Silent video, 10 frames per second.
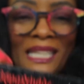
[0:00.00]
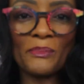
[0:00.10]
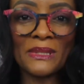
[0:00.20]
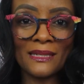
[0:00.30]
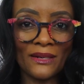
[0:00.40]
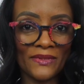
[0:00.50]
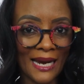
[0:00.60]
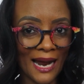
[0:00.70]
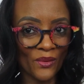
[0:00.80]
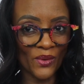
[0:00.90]
lip stuff
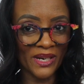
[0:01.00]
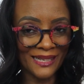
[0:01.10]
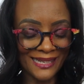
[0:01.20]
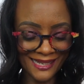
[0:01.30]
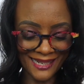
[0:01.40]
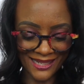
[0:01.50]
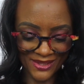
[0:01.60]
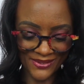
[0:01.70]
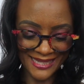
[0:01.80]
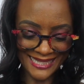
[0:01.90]
that I really
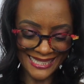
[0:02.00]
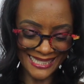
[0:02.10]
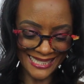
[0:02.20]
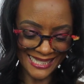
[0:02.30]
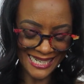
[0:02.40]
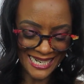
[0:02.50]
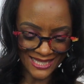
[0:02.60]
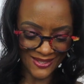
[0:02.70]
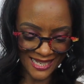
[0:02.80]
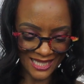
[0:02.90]
love.
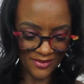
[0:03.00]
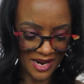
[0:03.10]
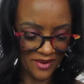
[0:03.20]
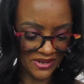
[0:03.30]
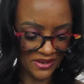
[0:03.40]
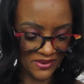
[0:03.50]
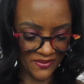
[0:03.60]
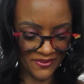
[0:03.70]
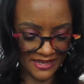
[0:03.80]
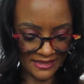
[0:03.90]
So let's pop it
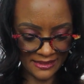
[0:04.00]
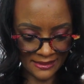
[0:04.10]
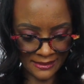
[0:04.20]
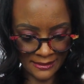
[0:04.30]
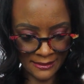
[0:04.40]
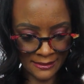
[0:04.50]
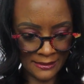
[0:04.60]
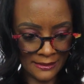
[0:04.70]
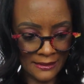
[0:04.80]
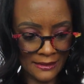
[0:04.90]
open.
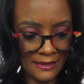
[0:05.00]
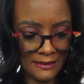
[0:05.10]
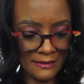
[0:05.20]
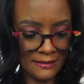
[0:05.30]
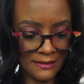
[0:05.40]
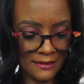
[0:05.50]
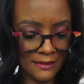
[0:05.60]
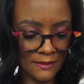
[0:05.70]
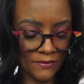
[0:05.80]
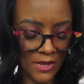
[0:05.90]

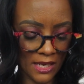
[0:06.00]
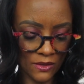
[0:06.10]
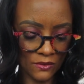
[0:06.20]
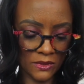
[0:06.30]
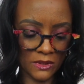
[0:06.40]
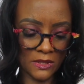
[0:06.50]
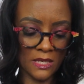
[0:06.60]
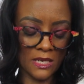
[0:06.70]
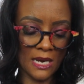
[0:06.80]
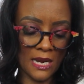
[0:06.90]
I don't
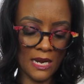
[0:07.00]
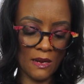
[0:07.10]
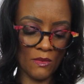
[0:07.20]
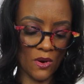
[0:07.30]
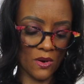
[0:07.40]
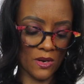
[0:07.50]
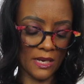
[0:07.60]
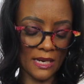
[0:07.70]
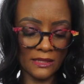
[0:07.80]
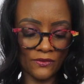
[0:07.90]
see a name on
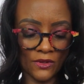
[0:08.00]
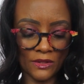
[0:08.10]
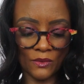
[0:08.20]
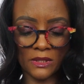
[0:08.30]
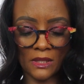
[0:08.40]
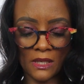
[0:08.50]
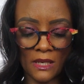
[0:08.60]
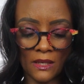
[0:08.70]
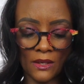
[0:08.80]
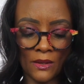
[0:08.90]
it as far as with the
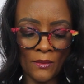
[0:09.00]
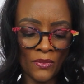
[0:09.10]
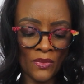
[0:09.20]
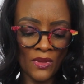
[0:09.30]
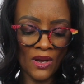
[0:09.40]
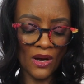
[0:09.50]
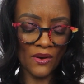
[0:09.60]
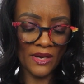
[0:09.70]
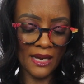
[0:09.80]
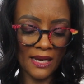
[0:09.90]
color.
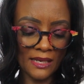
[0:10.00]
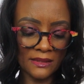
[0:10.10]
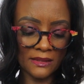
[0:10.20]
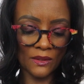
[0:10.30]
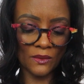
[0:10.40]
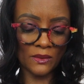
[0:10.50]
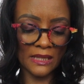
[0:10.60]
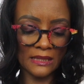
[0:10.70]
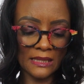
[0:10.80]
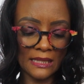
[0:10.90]
Okay, so
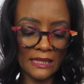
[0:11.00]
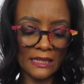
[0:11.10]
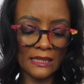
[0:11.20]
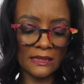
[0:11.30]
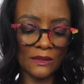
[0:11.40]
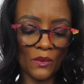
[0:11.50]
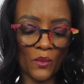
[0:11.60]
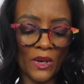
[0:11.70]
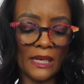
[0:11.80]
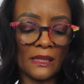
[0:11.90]
this is
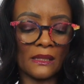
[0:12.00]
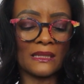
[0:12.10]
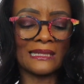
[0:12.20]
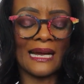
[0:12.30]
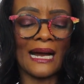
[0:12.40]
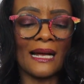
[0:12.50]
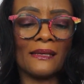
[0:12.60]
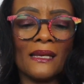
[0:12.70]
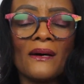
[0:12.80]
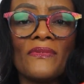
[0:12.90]
what it looks like. I
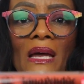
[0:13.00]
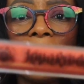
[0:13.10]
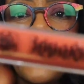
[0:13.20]
love that